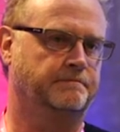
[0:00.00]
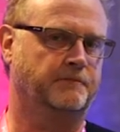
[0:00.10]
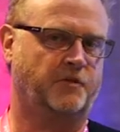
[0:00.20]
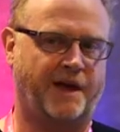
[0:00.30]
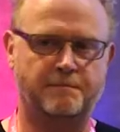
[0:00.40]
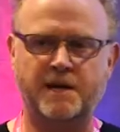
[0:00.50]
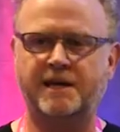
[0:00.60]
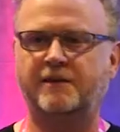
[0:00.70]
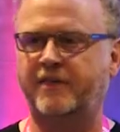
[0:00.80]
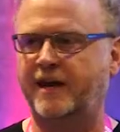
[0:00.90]
So that
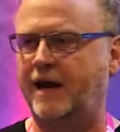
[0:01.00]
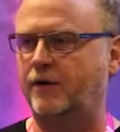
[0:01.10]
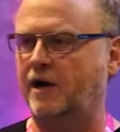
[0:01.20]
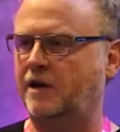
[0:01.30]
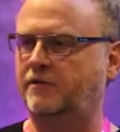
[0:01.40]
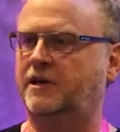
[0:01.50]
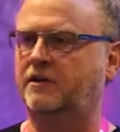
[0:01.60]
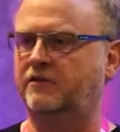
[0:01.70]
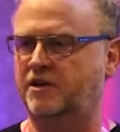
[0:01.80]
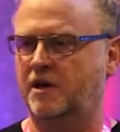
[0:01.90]
means they're now in a lovely
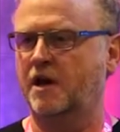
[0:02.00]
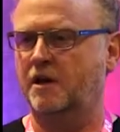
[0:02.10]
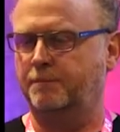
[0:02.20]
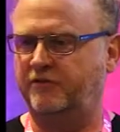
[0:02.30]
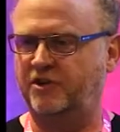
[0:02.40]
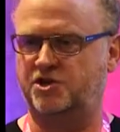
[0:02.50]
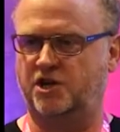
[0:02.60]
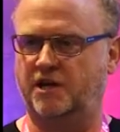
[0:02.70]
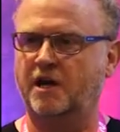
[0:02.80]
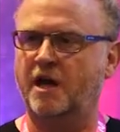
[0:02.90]

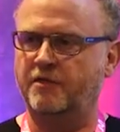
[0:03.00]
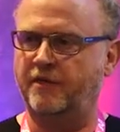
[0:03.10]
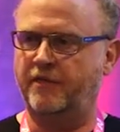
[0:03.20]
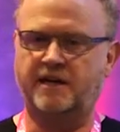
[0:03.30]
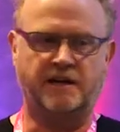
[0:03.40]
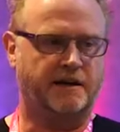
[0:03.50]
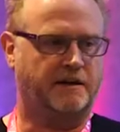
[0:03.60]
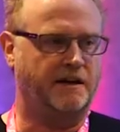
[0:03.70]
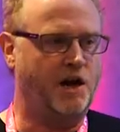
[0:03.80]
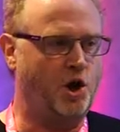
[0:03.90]
position that they can
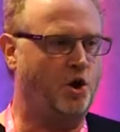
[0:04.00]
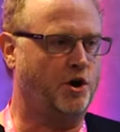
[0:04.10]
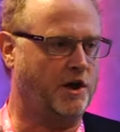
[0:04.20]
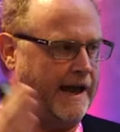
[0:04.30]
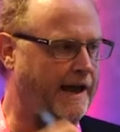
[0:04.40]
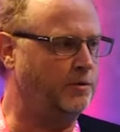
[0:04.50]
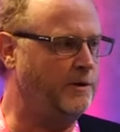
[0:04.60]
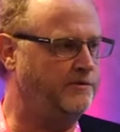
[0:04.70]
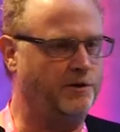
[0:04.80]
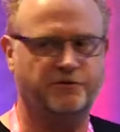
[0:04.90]
actually look at how do
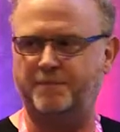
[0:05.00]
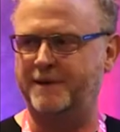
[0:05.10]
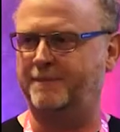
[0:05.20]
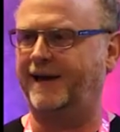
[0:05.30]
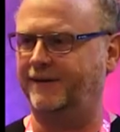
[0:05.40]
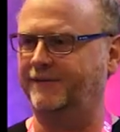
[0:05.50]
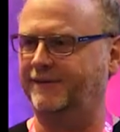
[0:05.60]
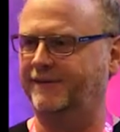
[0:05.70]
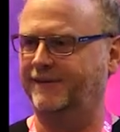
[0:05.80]
we filter people out.